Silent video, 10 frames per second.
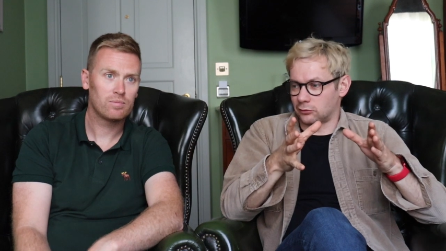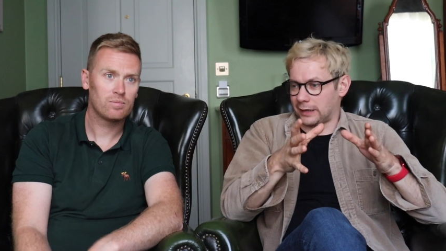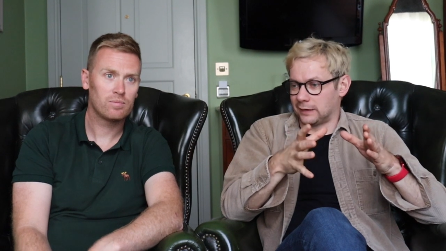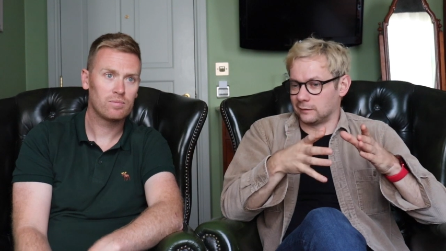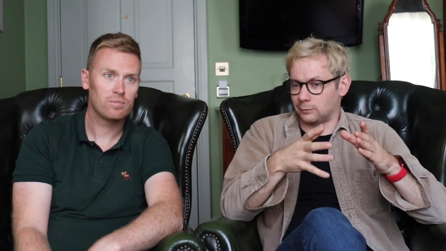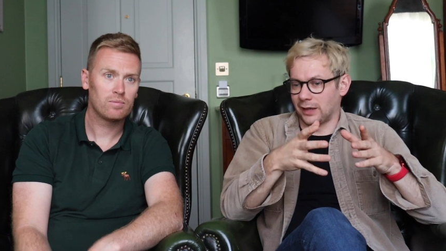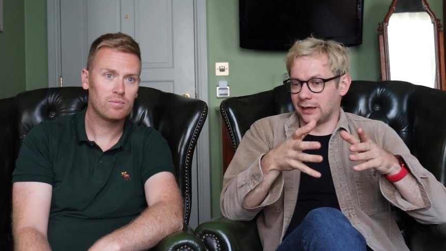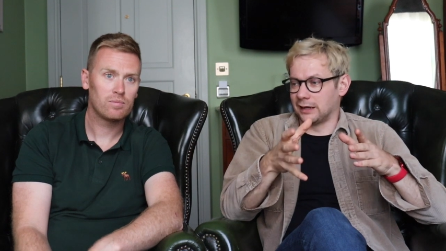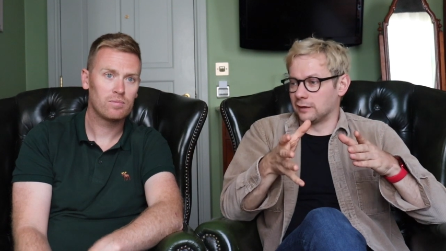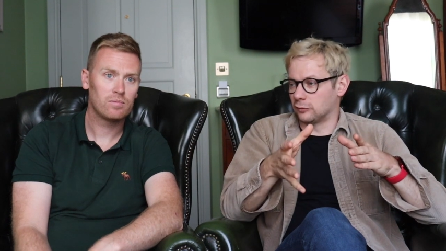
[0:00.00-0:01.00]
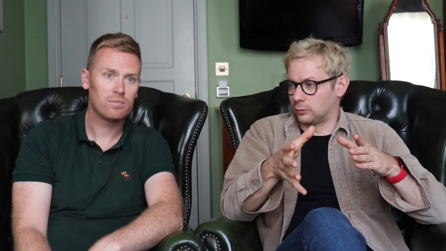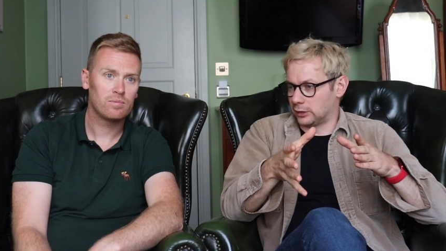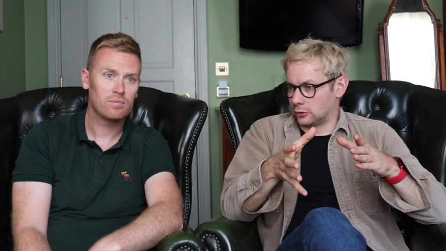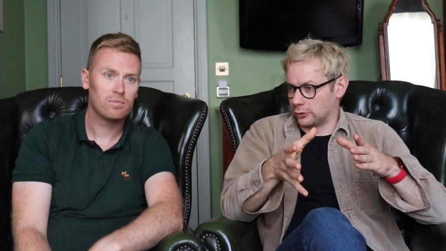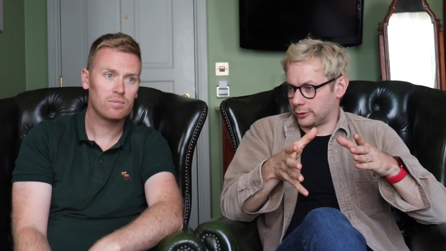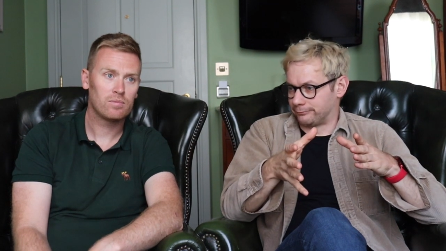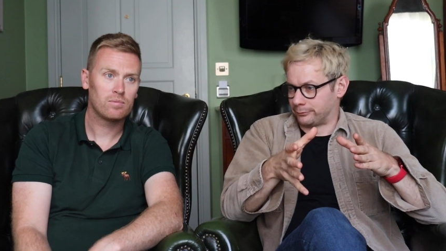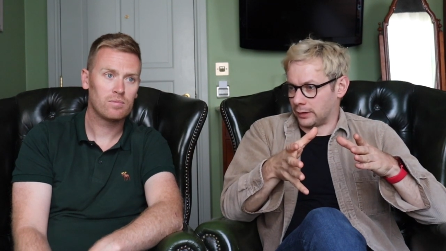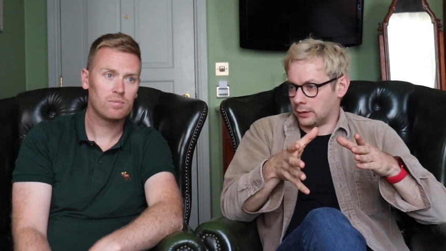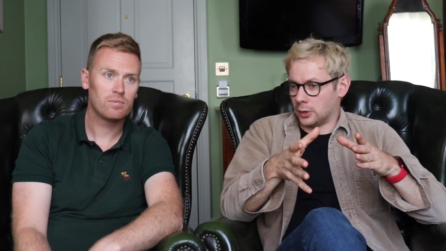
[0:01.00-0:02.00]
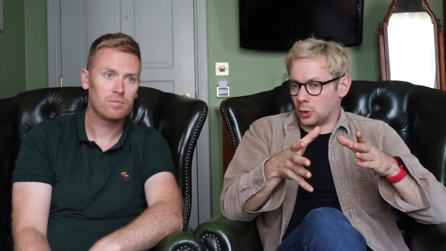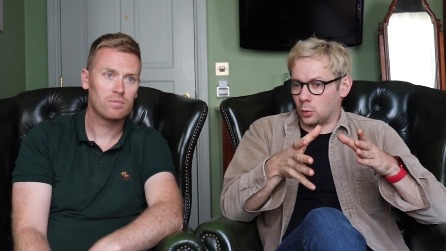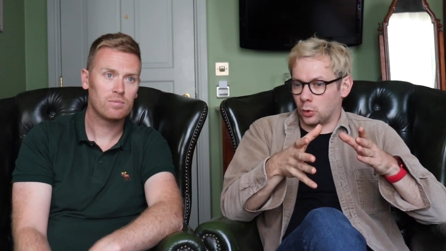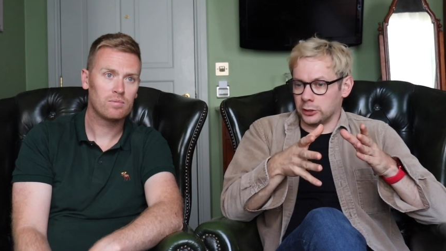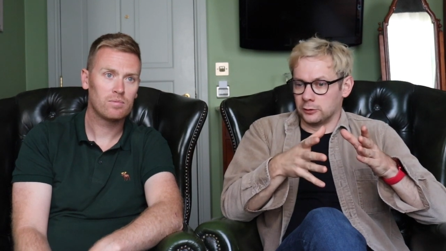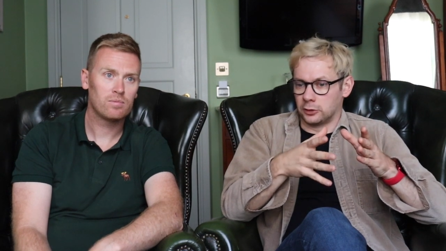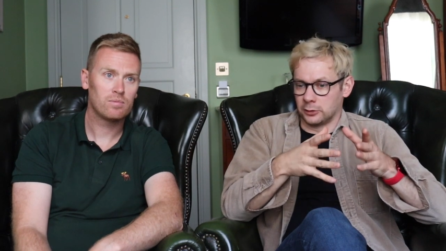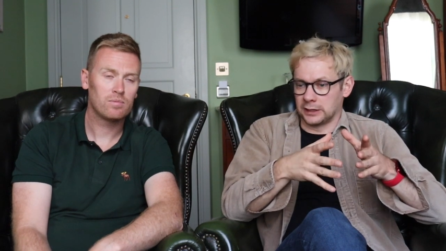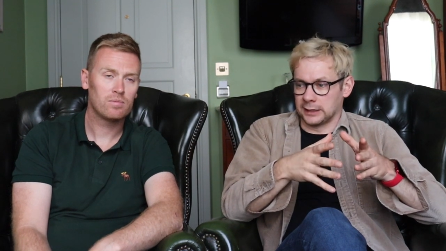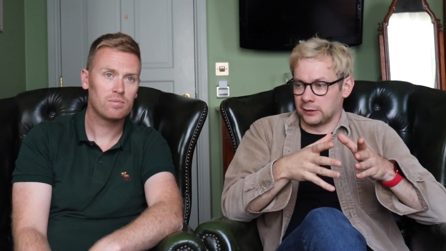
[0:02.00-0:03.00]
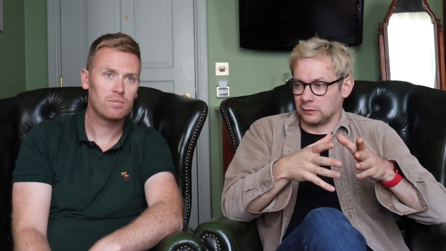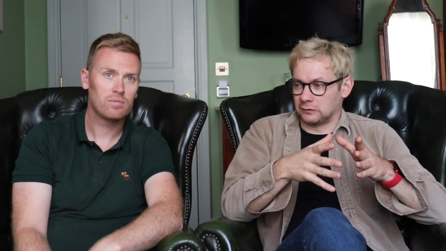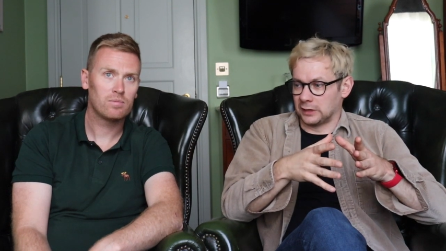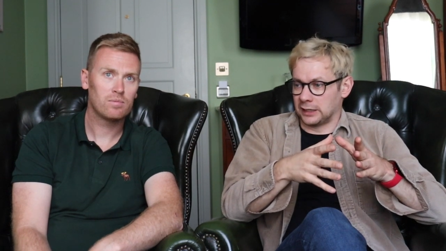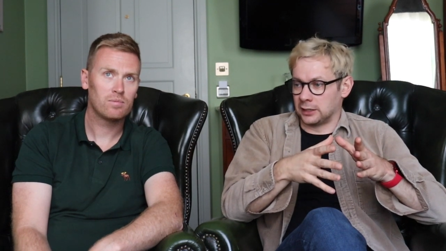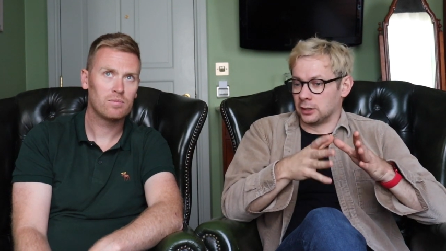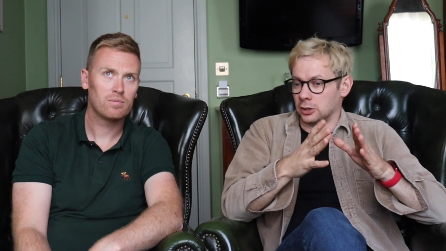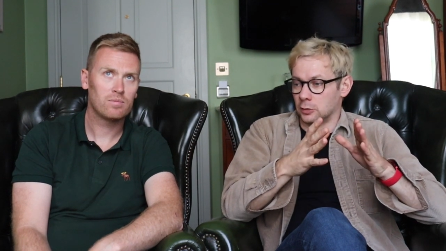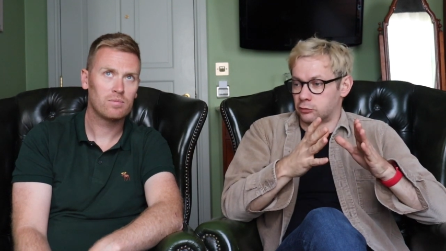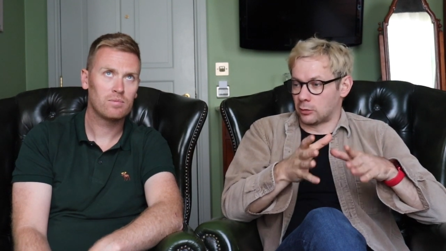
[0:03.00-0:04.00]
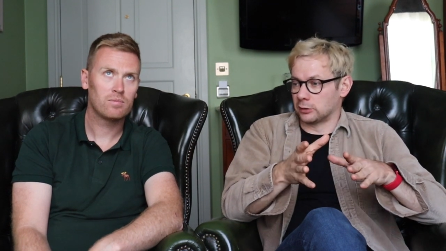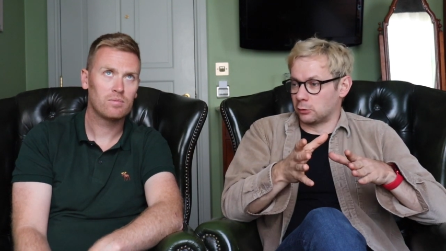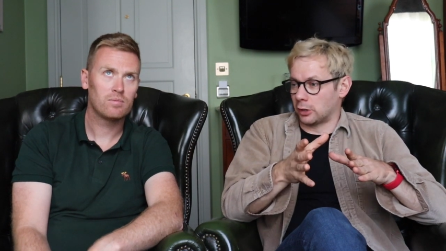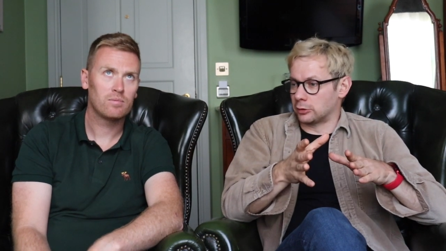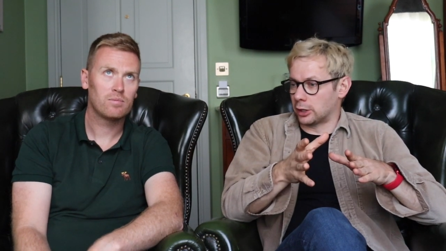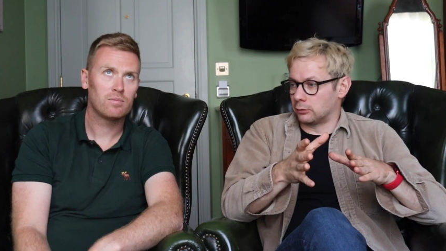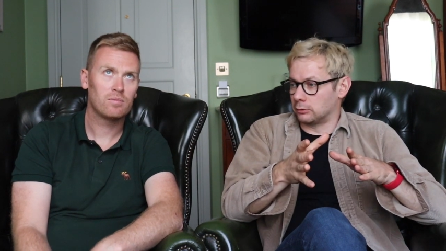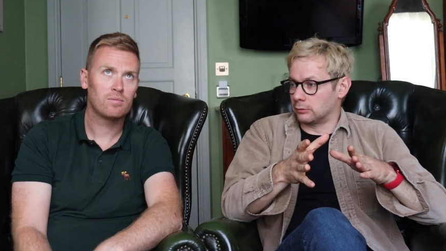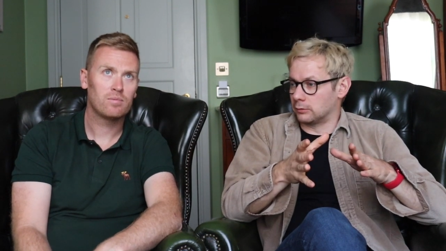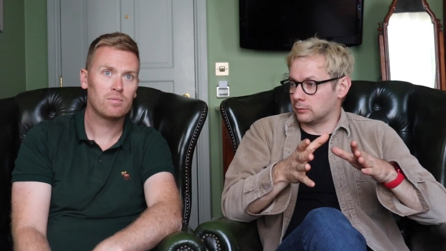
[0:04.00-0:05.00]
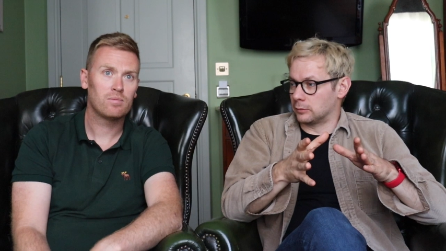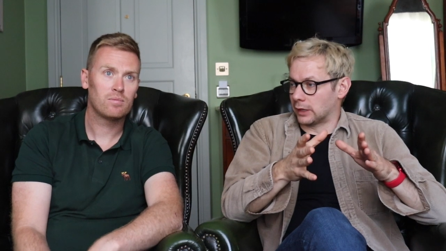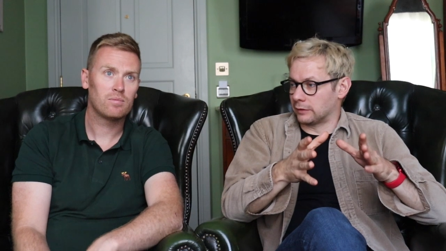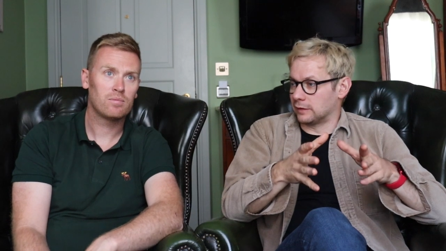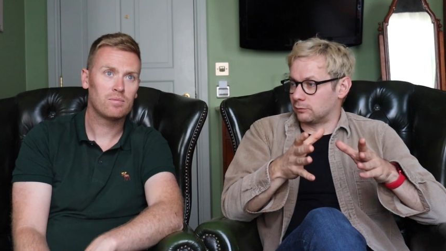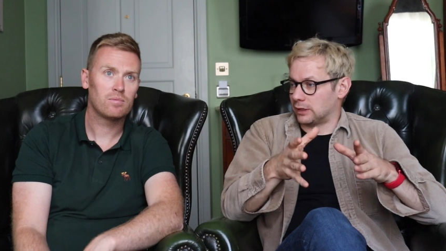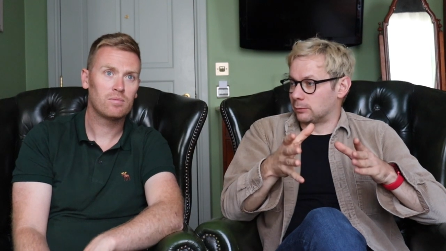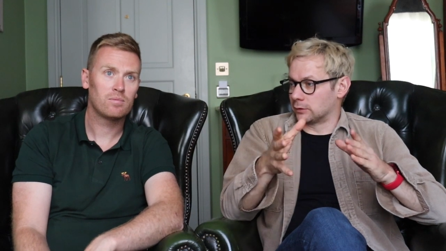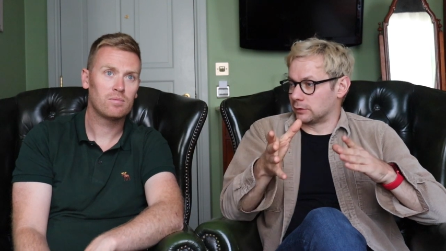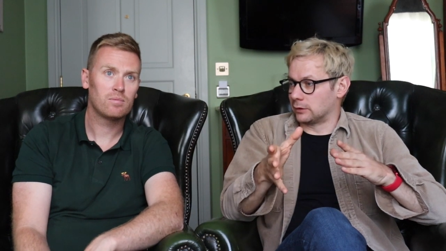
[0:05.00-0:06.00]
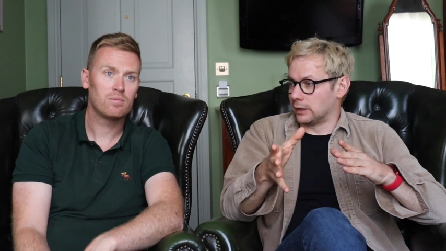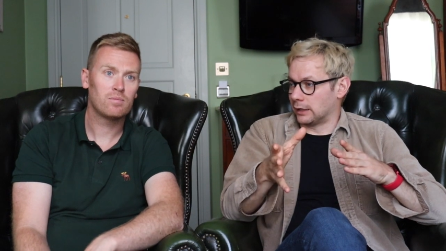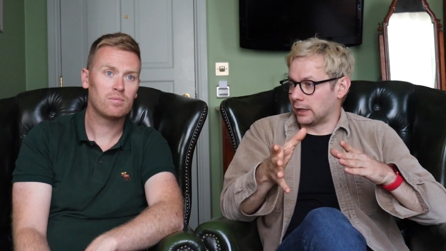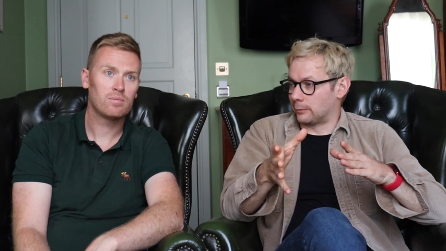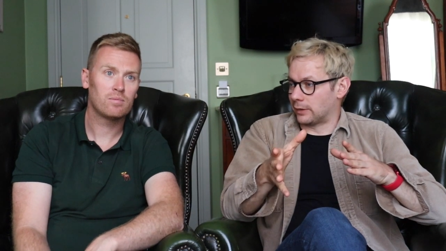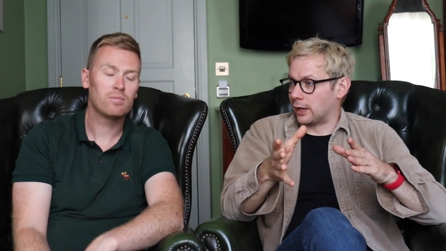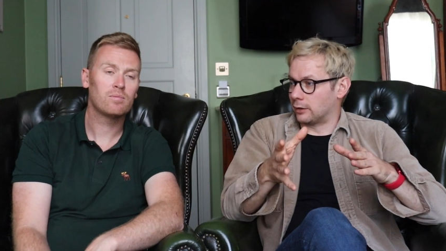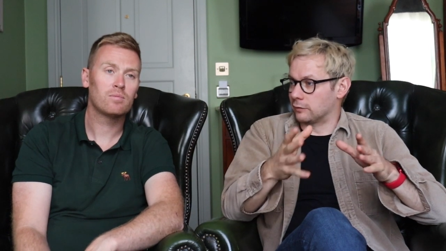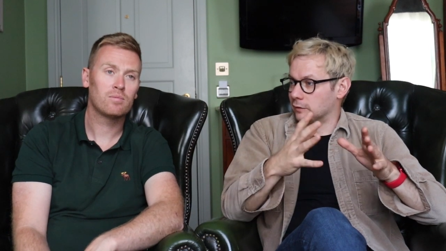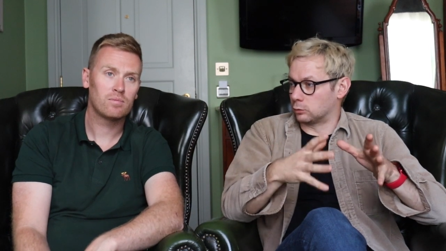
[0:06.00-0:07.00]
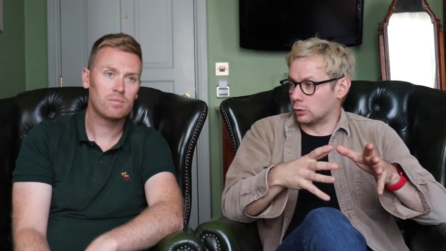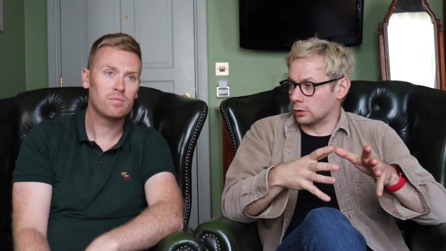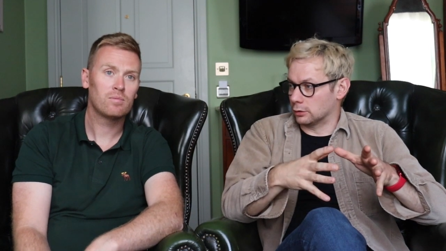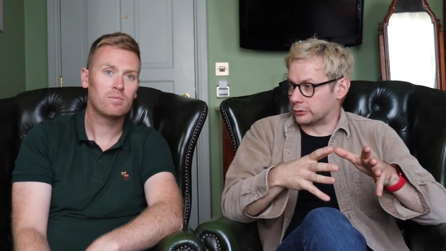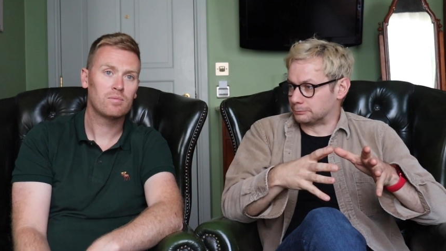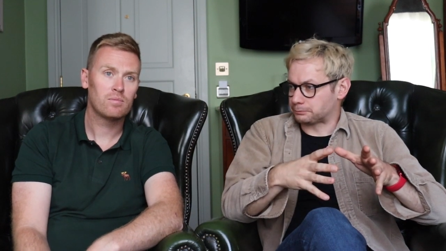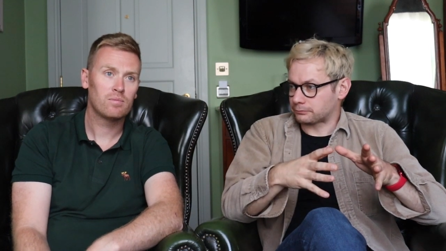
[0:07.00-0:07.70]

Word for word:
Speaker 1: brackets pioneers of Bitcoin. What you're doing there is saying you probably won't know that these people are in a part of this world.